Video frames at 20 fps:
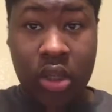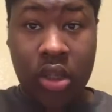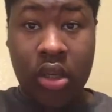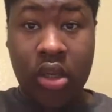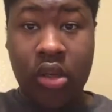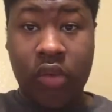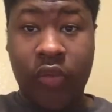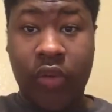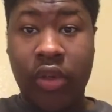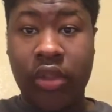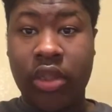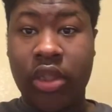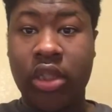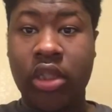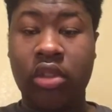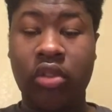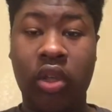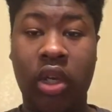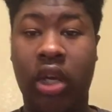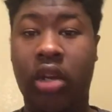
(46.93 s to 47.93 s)
first thing you
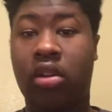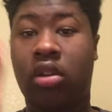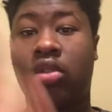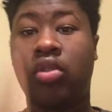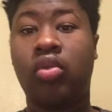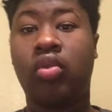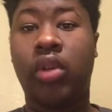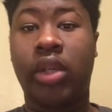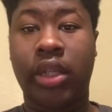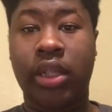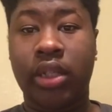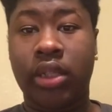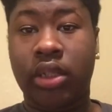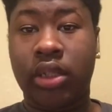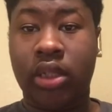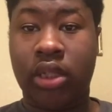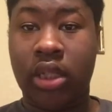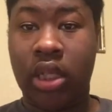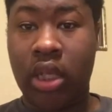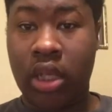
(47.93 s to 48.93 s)
gotta do is,
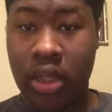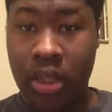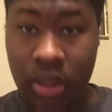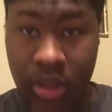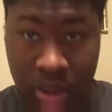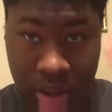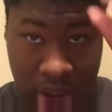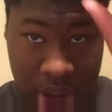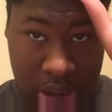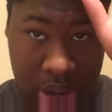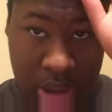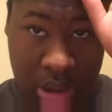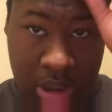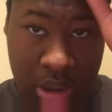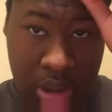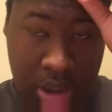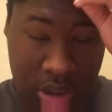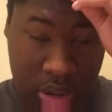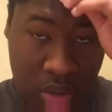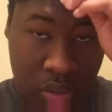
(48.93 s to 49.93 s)
see, thing is,
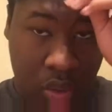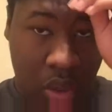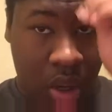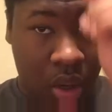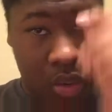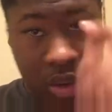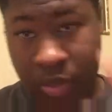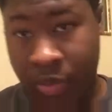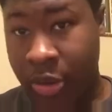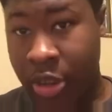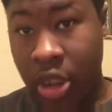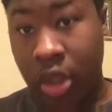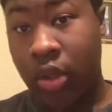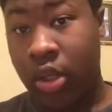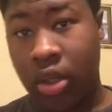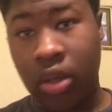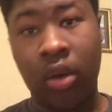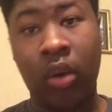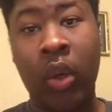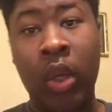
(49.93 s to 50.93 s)
don't always pick your hair
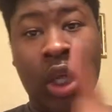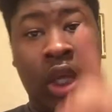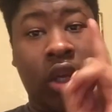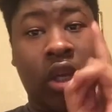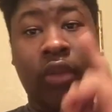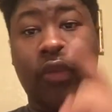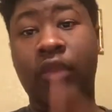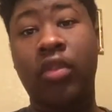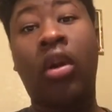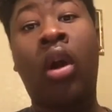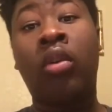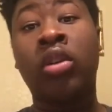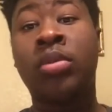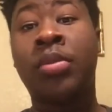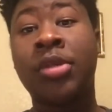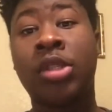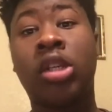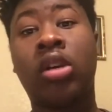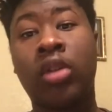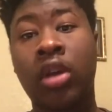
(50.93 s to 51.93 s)
out. If you always pick
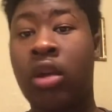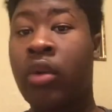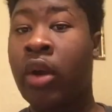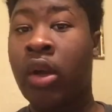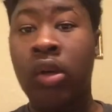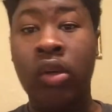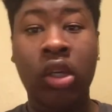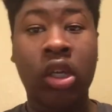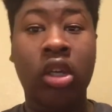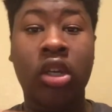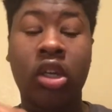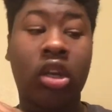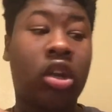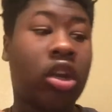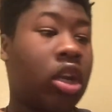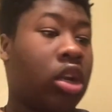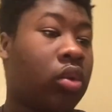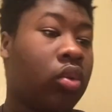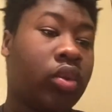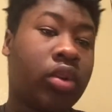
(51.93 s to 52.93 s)
your hair out, your hair
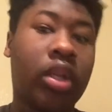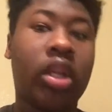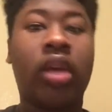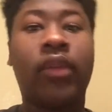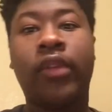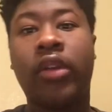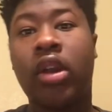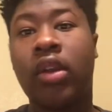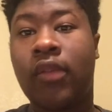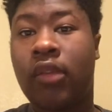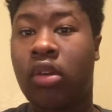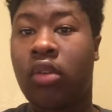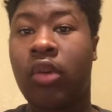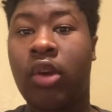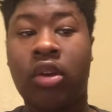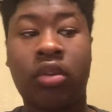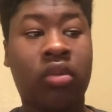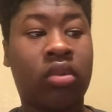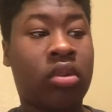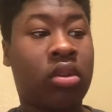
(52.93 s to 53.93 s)
will never ever grow.
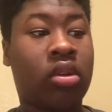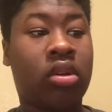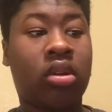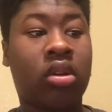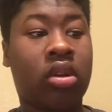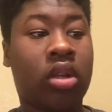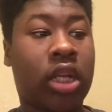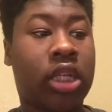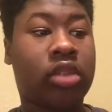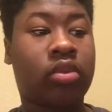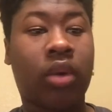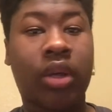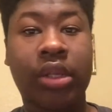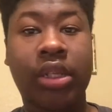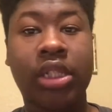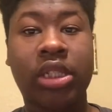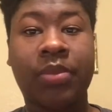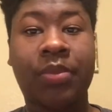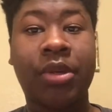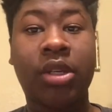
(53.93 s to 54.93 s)
That's why this
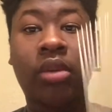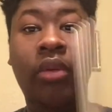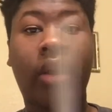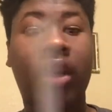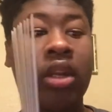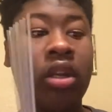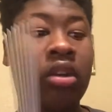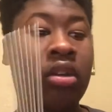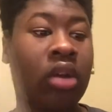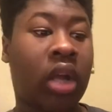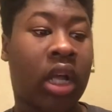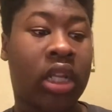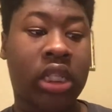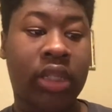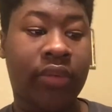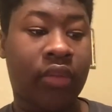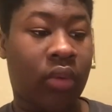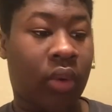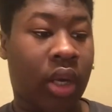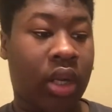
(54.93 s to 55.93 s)
pick right here, I leave it
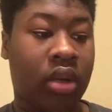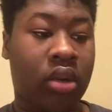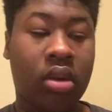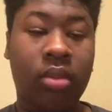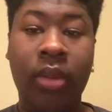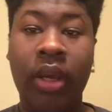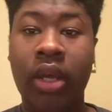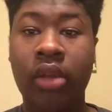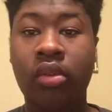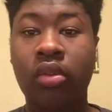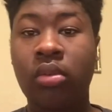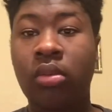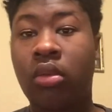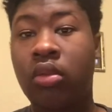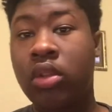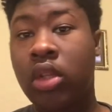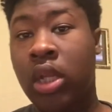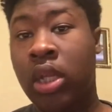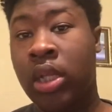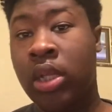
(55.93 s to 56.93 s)
right here in the bathroom. The only
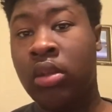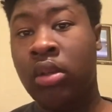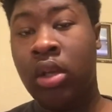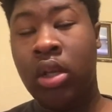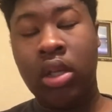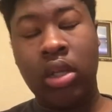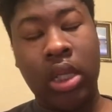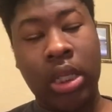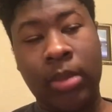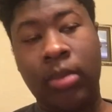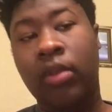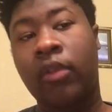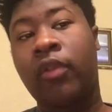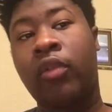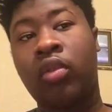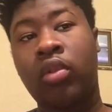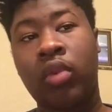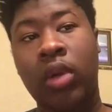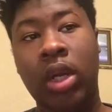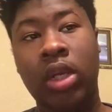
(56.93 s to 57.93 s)
thing, like before
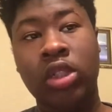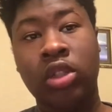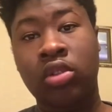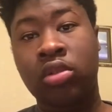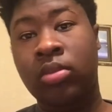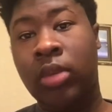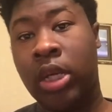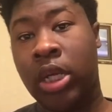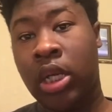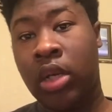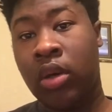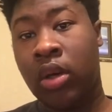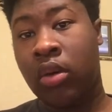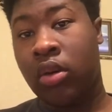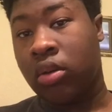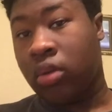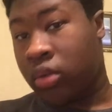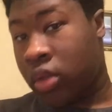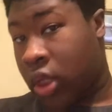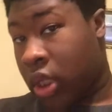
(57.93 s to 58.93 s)
when I was growing my hair out, the
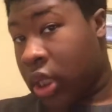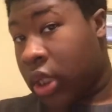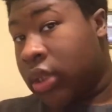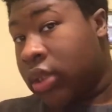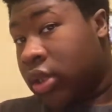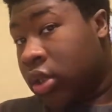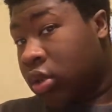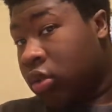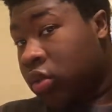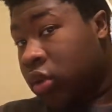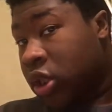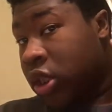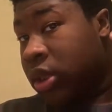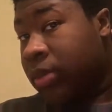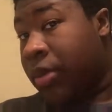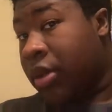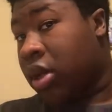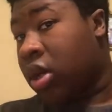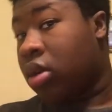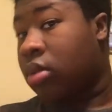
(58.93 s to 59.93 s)
only thing I used to do was just
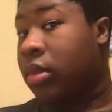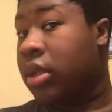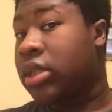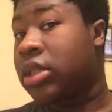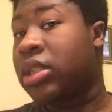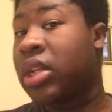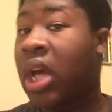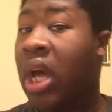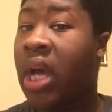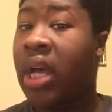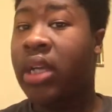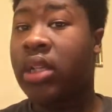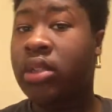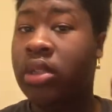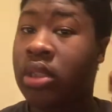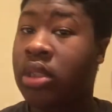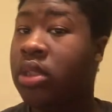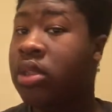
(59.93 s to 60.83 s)
pick out my sides,